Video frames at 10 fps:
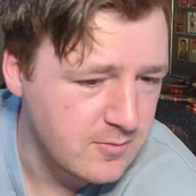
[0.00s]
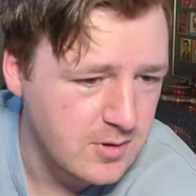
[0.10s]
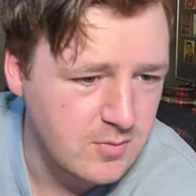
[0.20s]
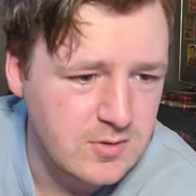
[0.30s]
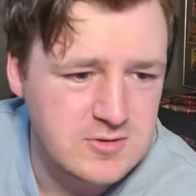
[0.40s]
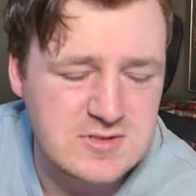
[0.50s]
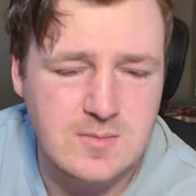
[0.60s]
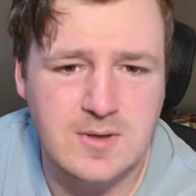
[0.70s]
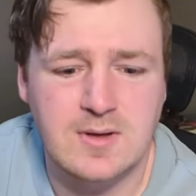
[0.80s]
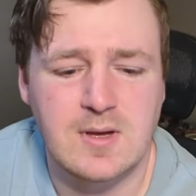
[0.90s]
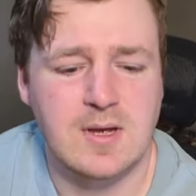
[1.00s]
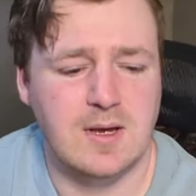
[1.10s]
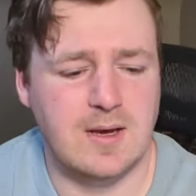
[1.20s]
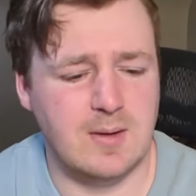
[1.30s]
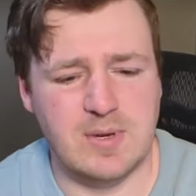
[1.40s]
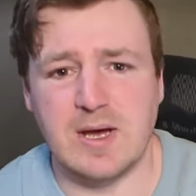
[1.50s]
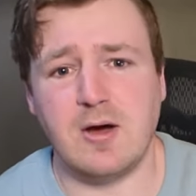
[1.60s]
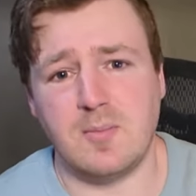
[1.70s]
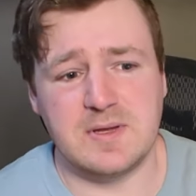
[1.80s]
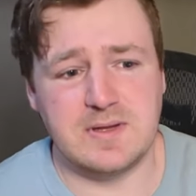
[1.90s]
we'll do something.
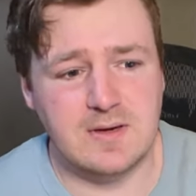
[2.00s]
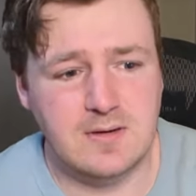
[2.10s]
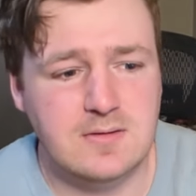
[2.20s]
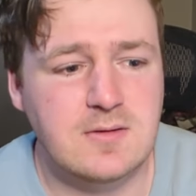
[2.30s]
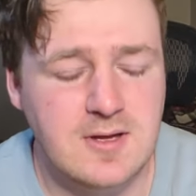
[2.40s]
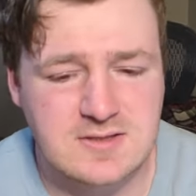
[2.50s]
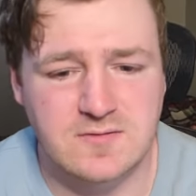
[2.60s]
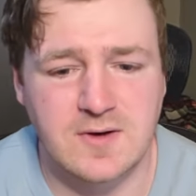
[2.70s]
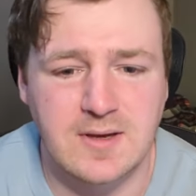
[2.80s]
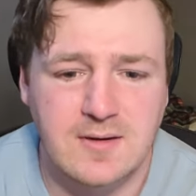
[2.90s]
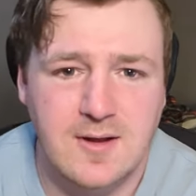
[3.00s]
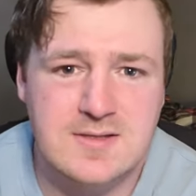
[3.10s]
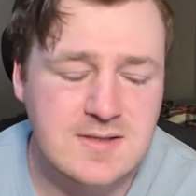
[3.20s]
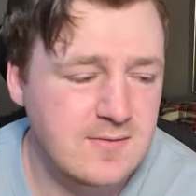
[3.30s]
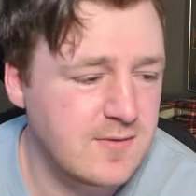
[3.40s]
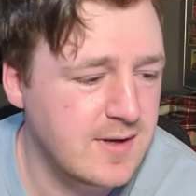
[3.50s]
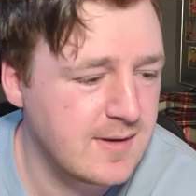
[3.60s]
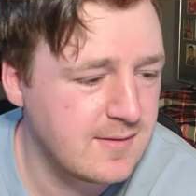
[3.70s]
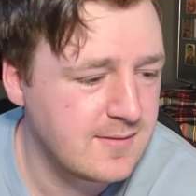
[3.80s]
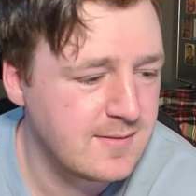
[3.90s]
Hop in there, lots of fun, lots of
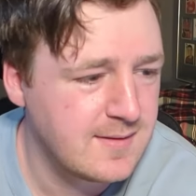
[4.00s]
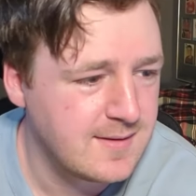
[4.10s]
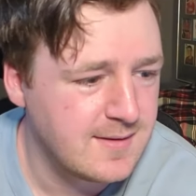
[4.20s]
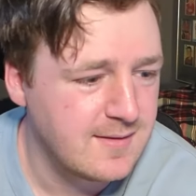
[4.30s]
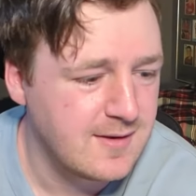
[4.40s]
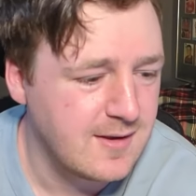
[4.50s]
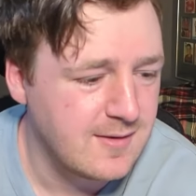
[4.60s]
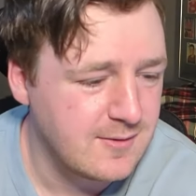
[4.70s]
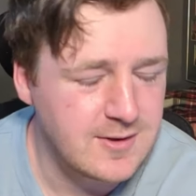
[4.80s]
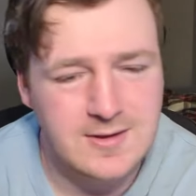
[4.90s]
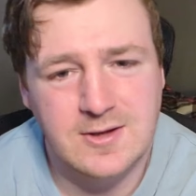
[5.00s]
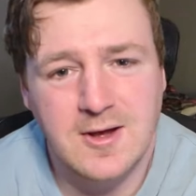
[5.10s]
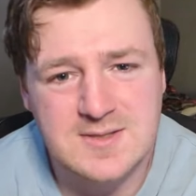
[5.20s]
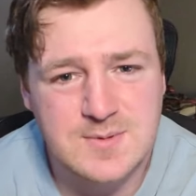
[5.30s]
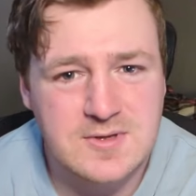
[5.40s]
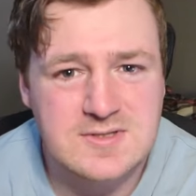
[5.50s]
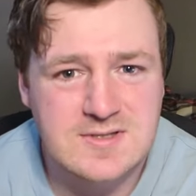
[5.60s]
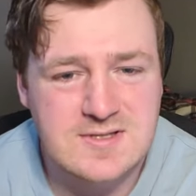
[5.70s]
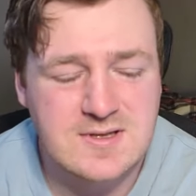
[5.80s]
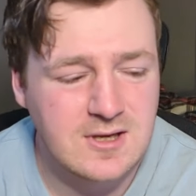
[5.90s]
well, not lots, but there's a
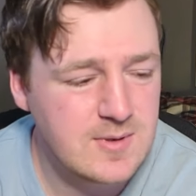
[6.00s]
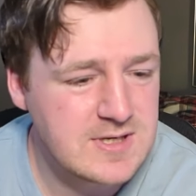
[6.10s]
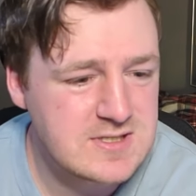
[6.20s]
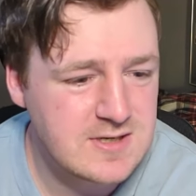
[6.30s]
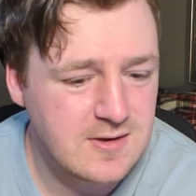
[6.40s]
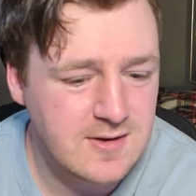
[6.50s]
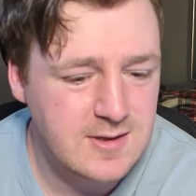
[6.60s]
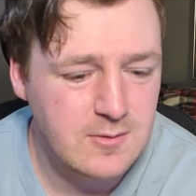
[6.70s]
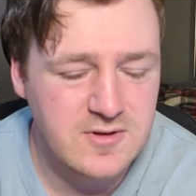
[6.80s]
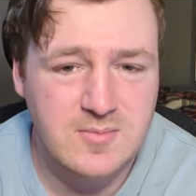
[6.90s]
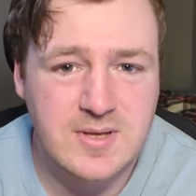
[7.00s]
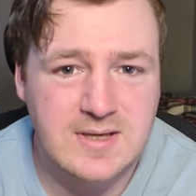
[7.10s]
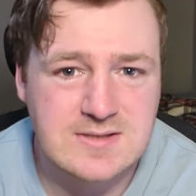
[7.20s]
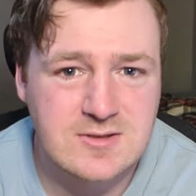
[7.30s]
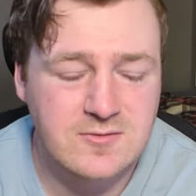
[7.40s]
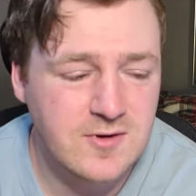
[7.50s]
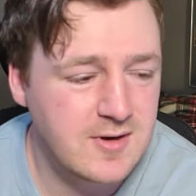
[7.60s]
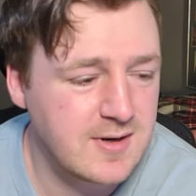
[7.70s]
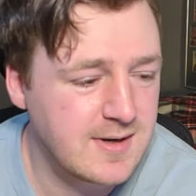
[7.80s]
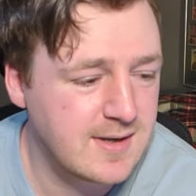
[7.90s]
little bit of shit talking over the picks so
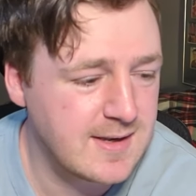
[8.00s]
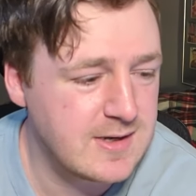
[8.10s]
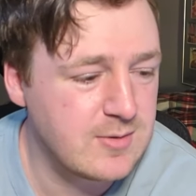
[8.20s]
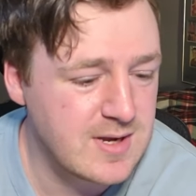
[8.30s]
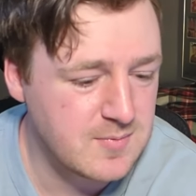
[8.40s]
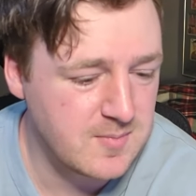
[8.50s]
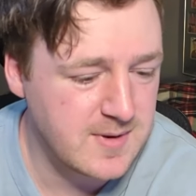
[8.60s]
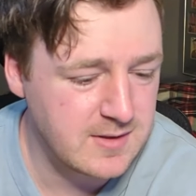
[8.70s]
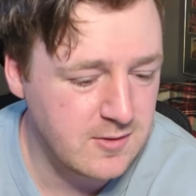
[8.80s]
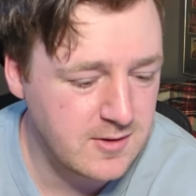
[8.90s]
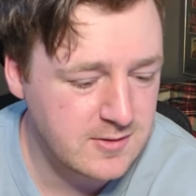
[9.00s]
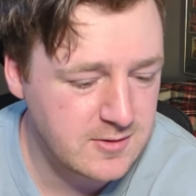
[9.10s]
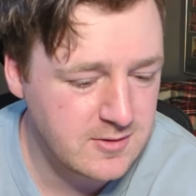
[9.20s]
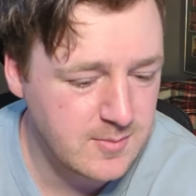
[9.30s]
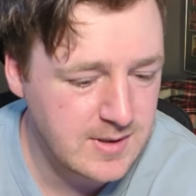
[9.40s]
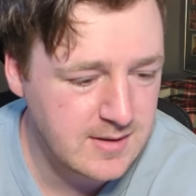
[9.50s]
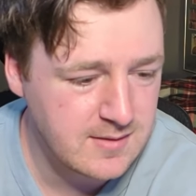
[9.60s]
far, and I know a couple of my long-term